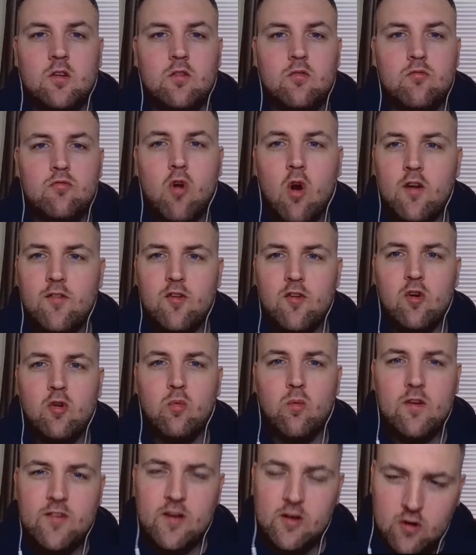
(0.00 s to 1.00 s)
Rival
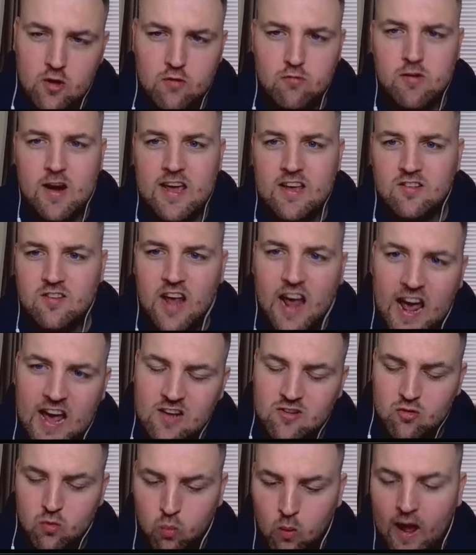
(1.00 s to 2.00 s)
with a good race
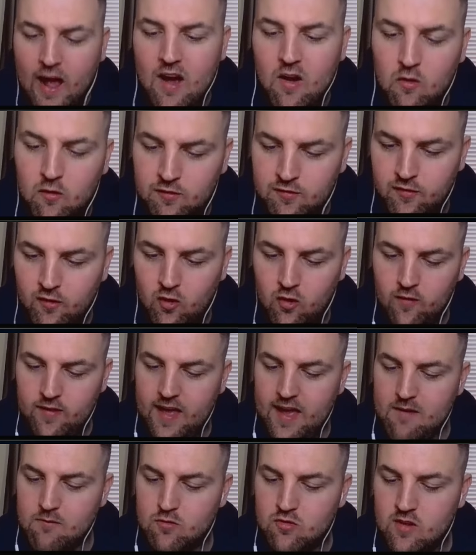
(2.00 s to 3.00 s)
as well for
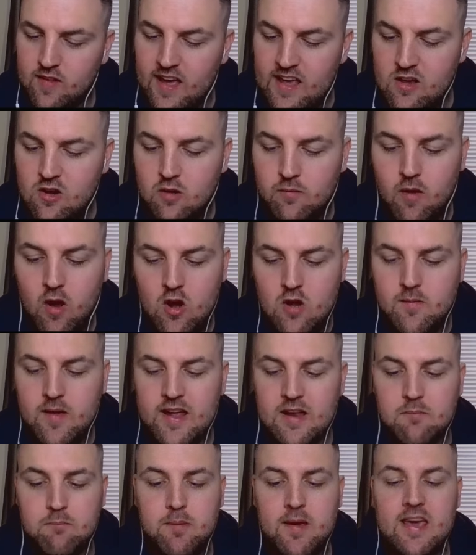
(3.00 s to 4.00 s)
them. So they come home
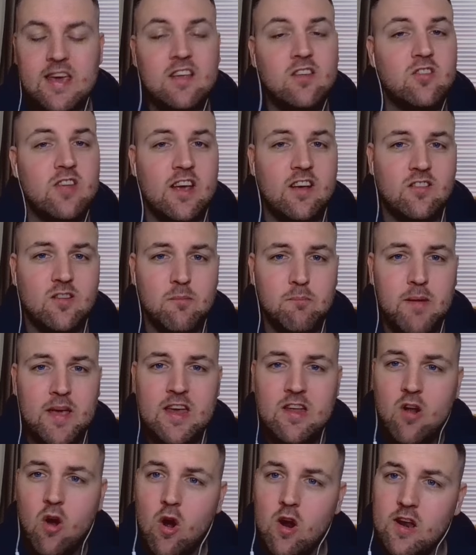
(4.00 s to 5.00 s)
in P six and
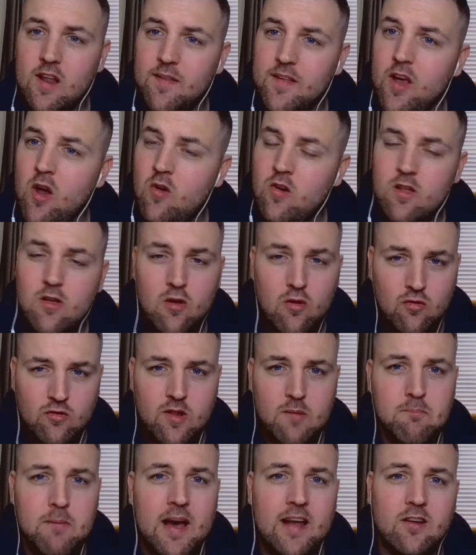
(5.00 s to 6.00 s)
P nine. And they only used
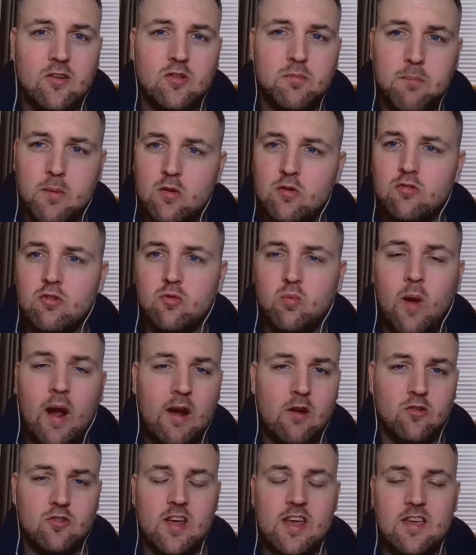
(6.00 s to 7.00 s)
the ballast boost as
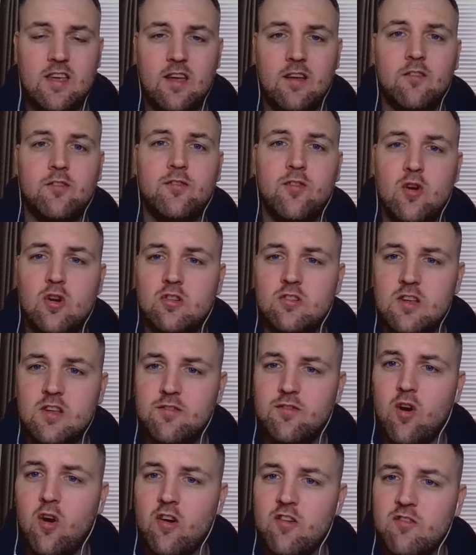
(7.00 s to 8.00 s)
well, taking
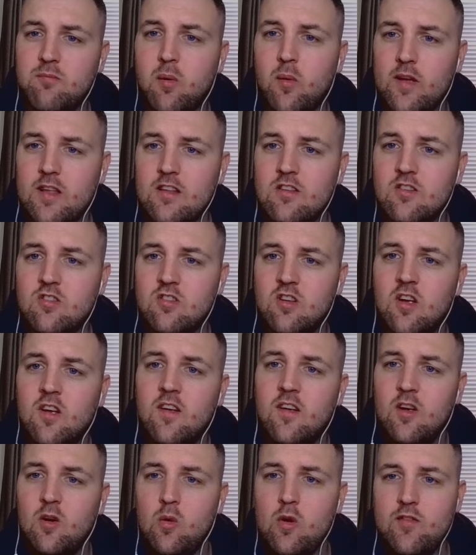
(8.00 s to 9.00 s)
thirty-five points
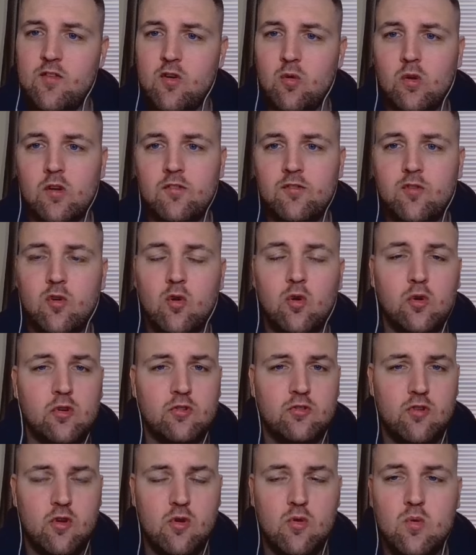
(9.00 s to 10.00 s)
with a one four
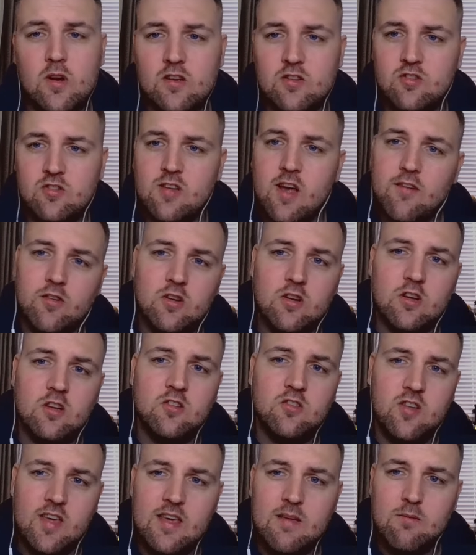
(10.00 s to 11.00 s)
two seven
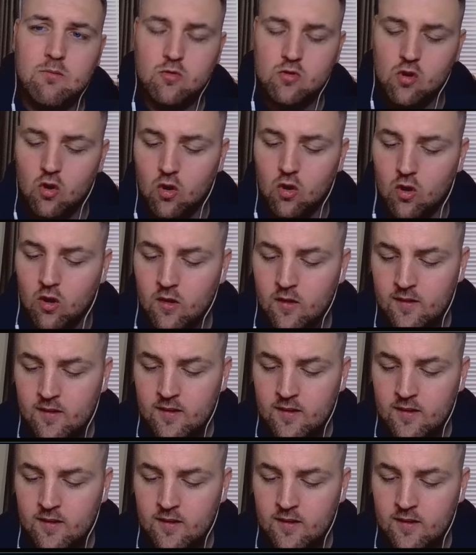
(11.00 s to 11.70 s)
team score.